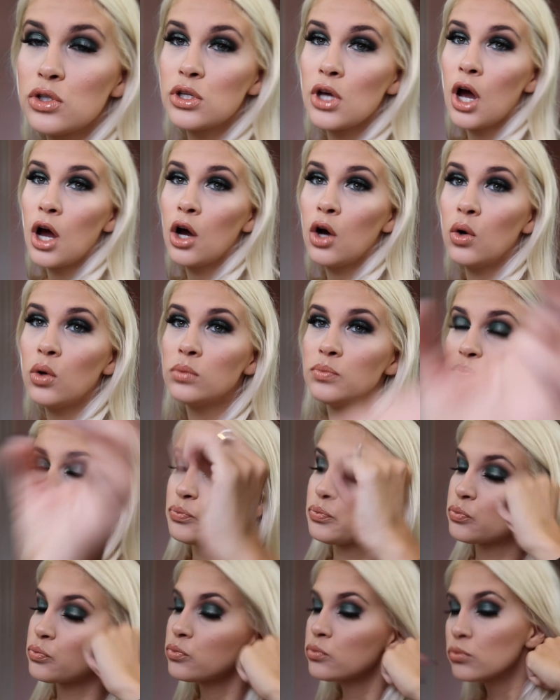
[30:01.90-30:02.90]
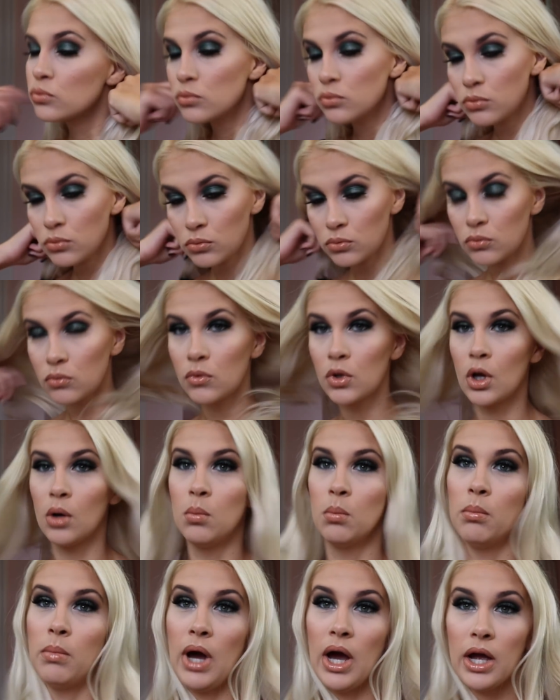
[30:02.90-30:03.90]
So
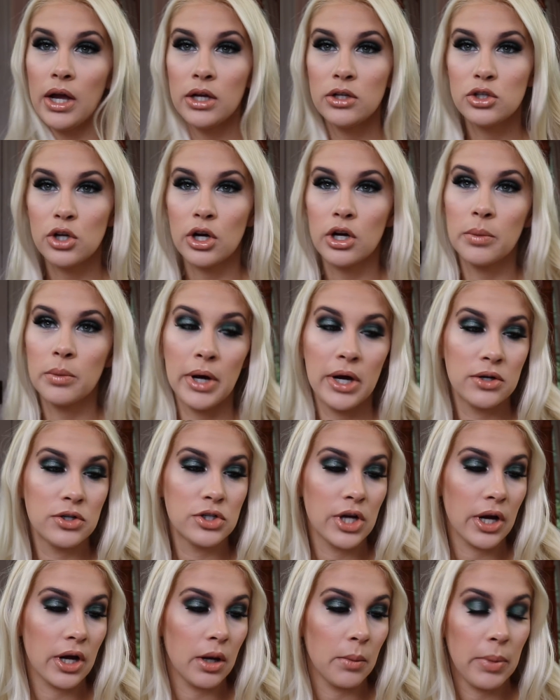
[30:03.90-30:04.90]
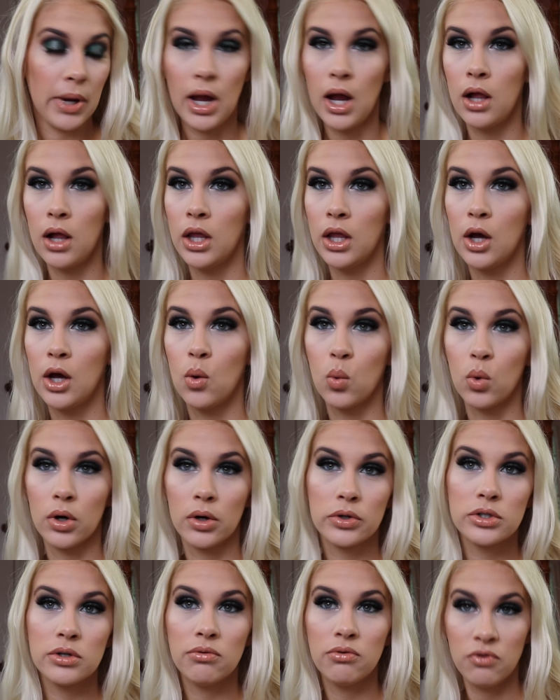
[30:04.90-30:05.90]
my Dark Magic palette
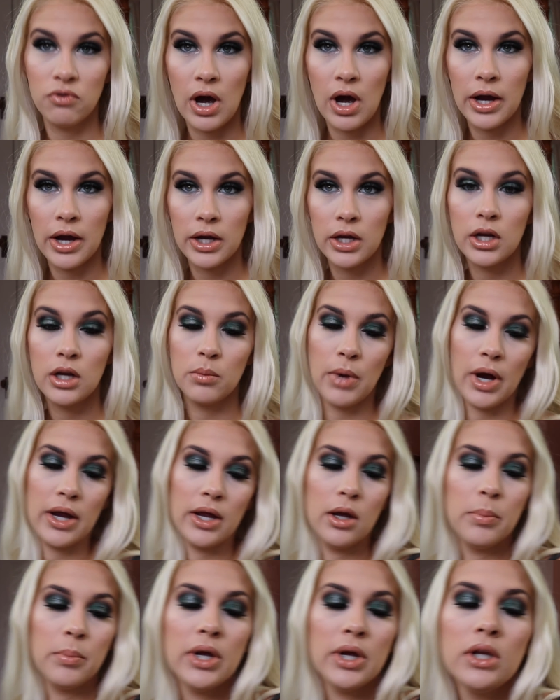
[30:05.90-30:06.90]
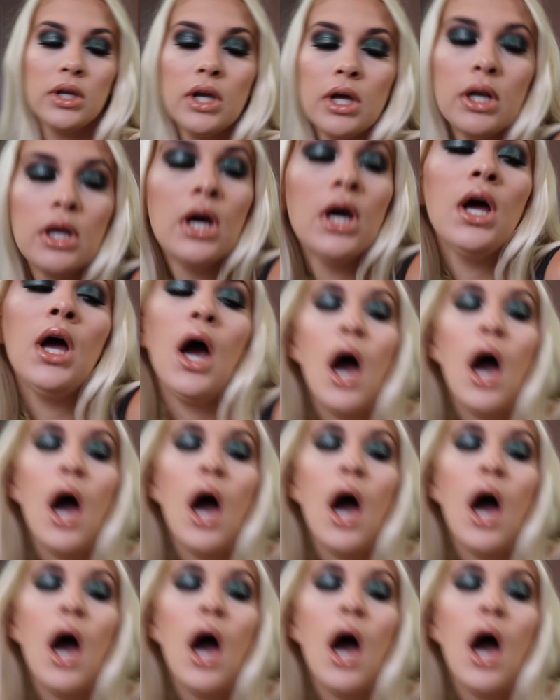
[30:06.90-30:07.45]
worked fine in my opinion.